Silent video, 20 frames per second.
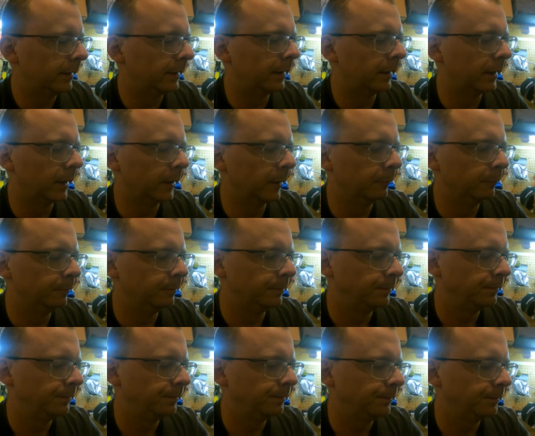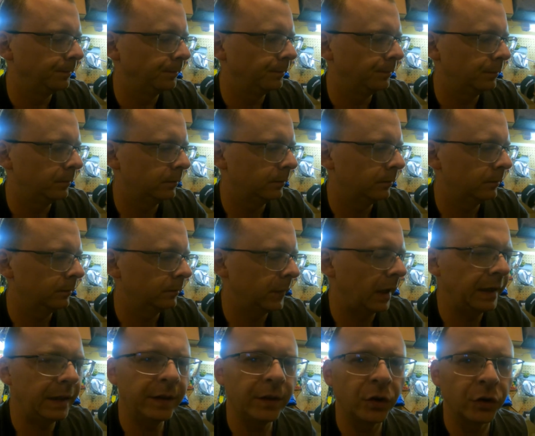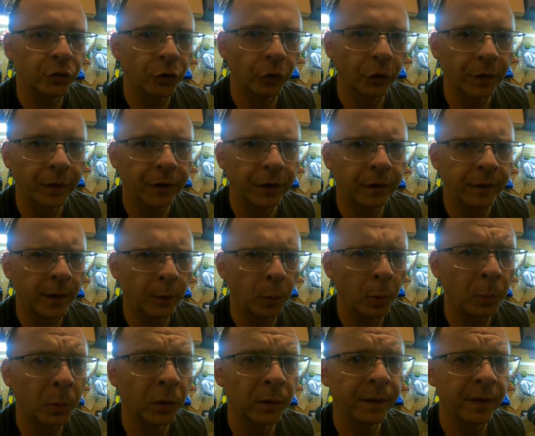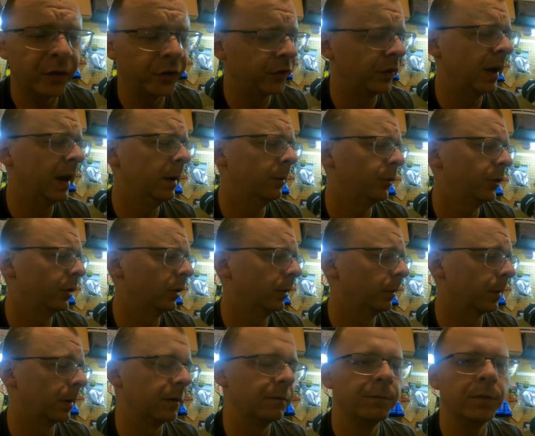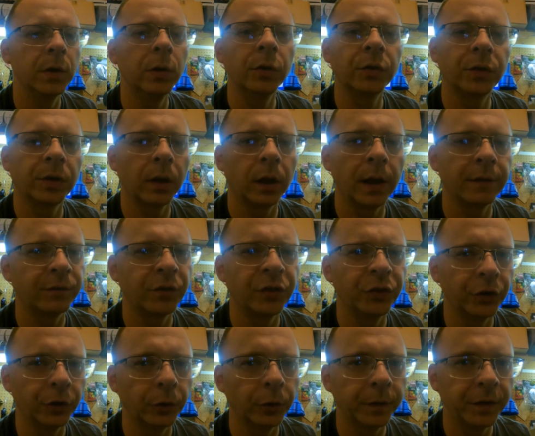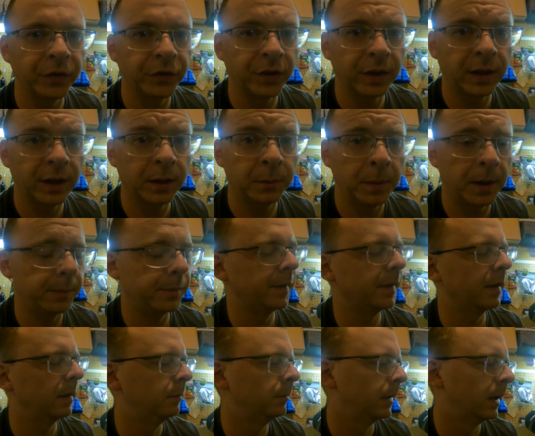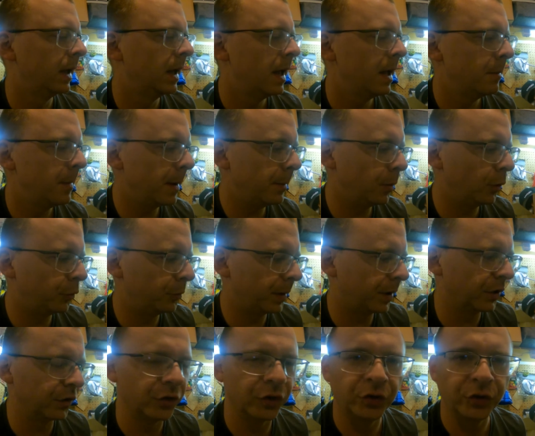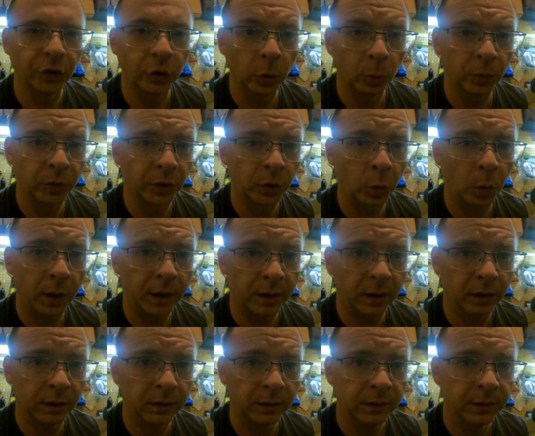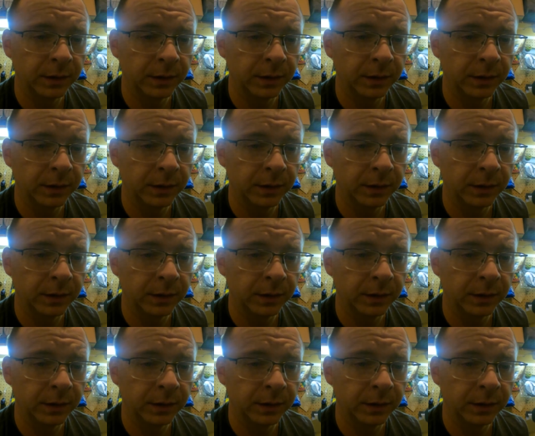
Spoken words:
I did this earlier and they were both the same, so I'm confused and I'll have to zero these again. Maybe it was because the zero wasn't quite on.